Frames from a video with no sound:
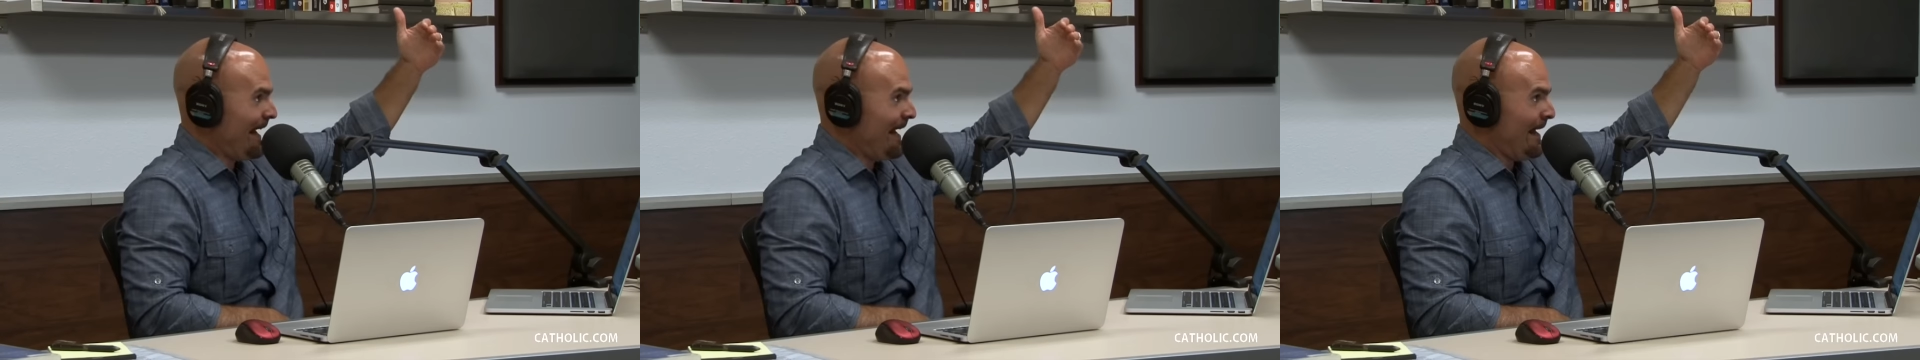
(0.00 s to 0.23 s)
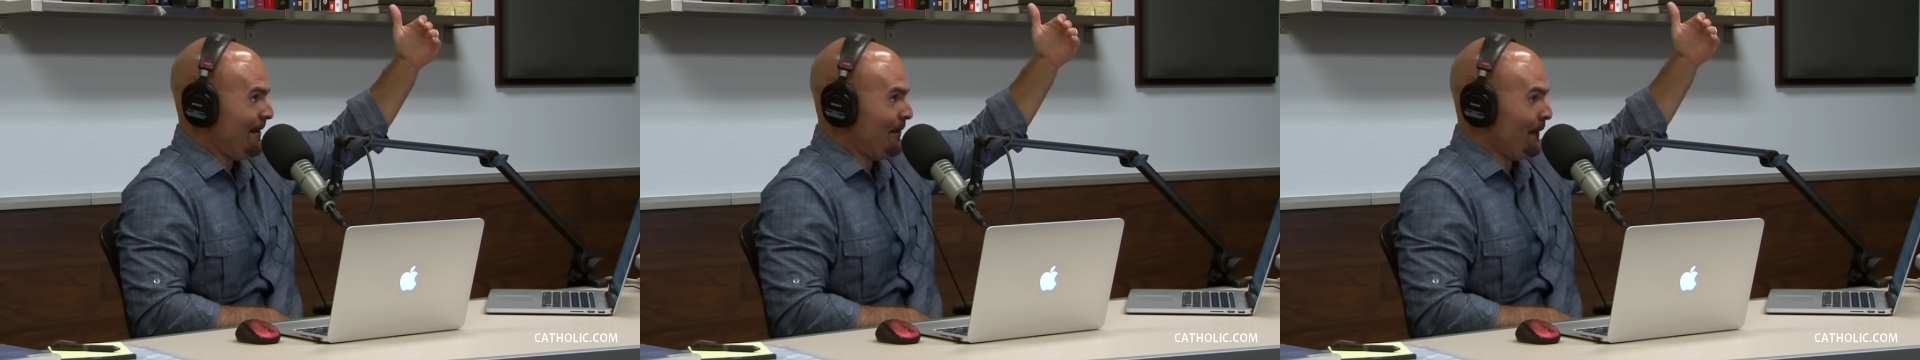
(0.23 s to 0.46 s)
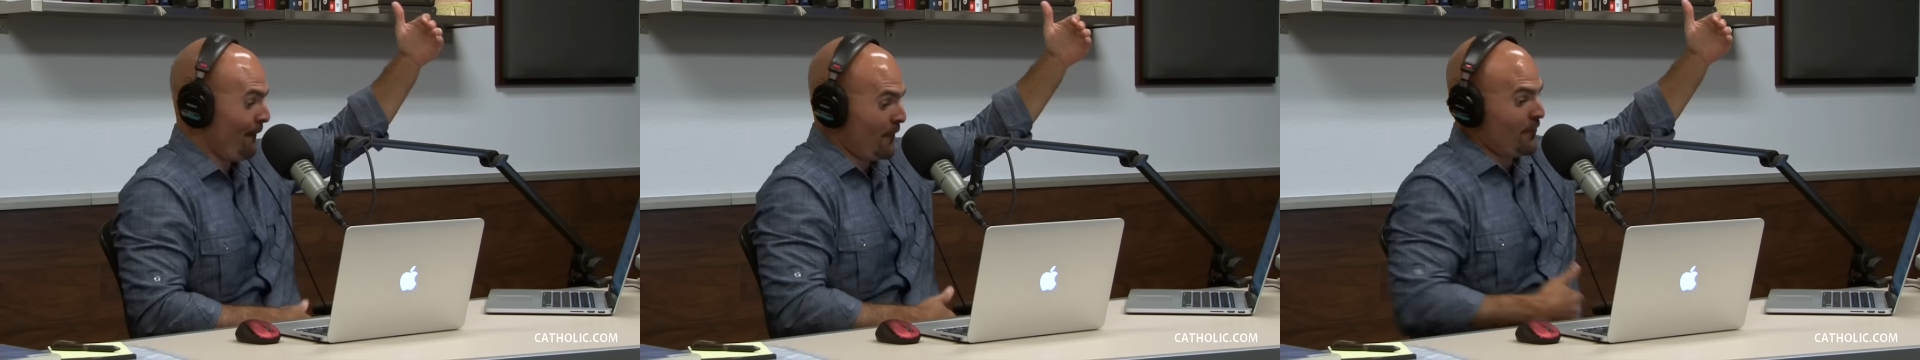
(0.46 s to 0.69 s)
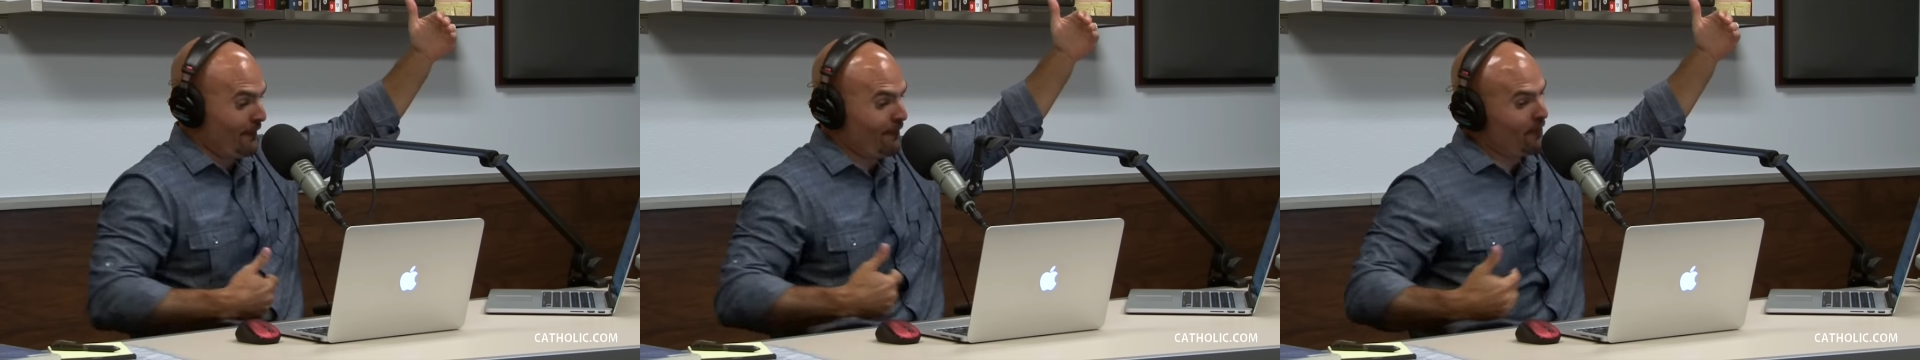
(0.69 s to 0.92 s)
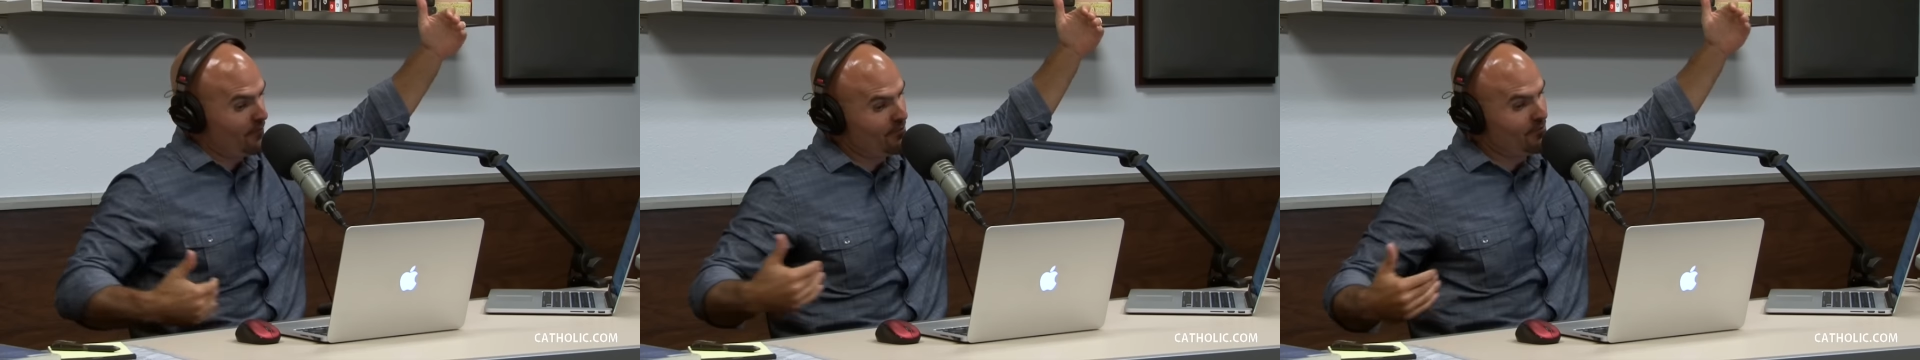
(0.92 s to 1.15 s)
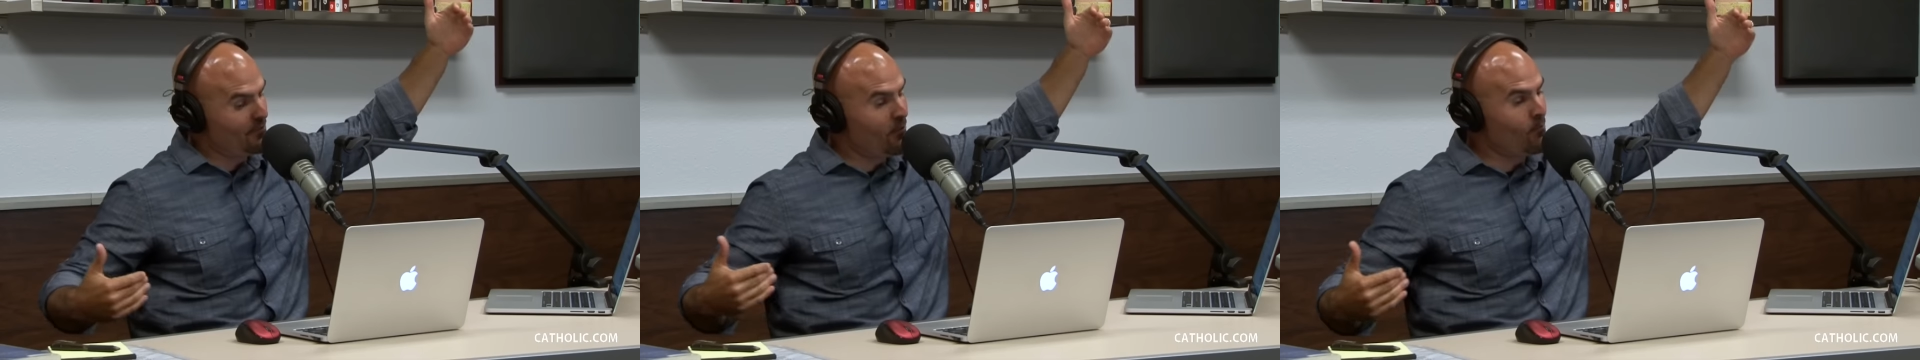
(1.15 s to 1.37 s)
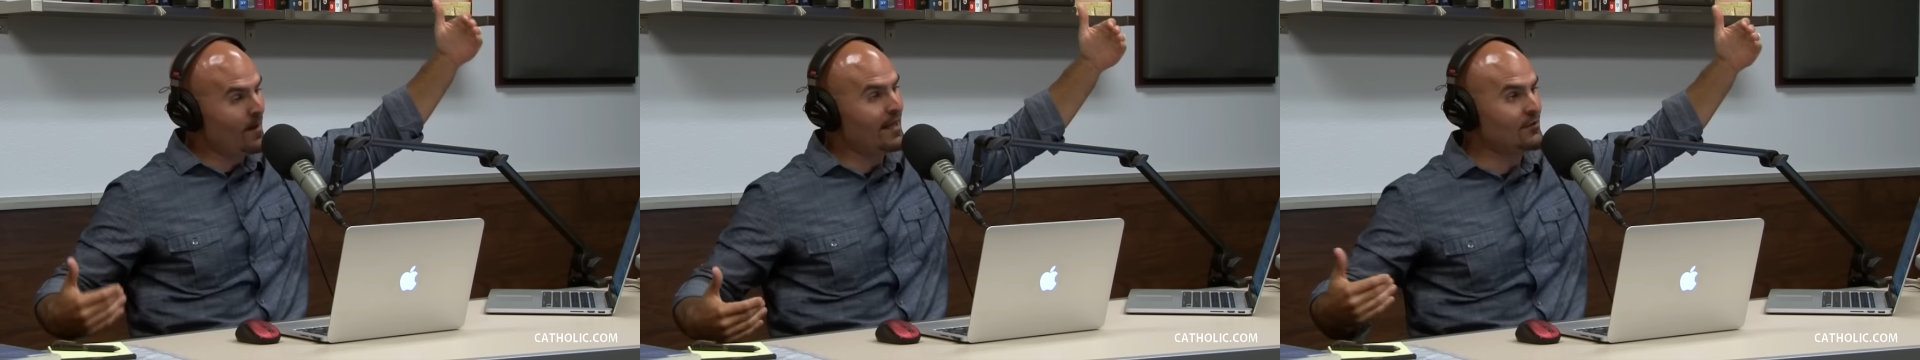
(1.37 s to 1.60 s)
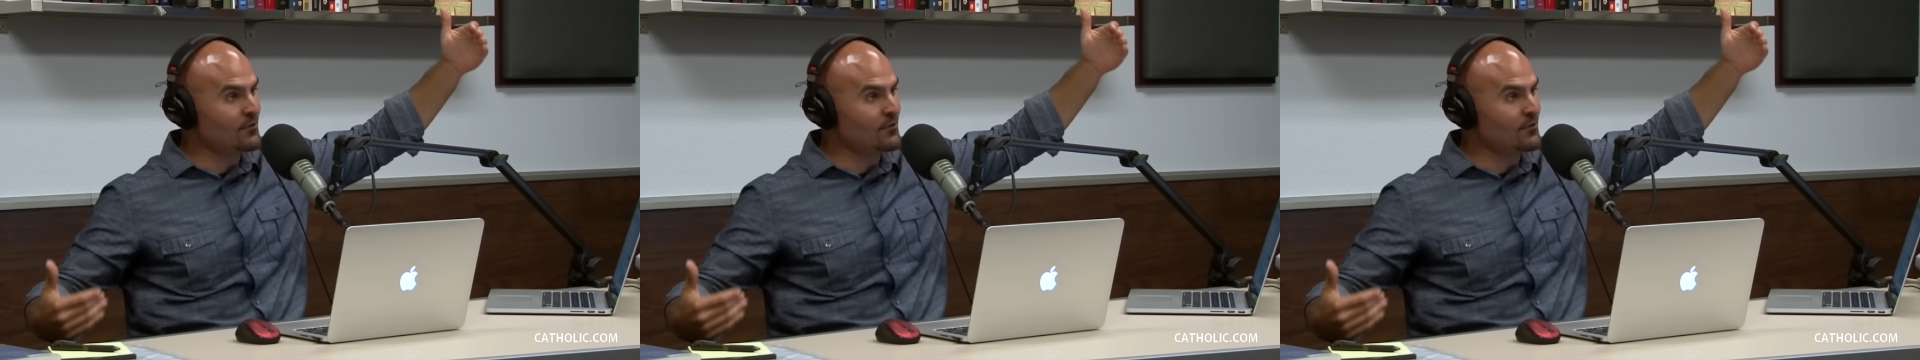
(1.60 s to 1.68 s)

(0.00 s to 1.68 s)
and the further and further away